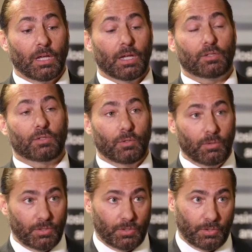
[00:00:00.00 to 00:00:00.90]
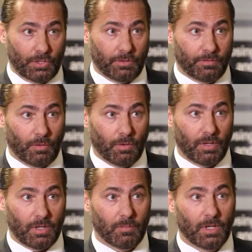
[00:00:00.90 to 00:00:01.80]
is do the searching for
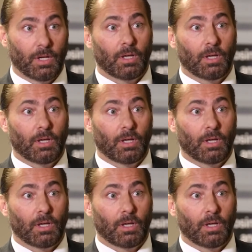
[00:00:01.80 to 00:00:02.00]
them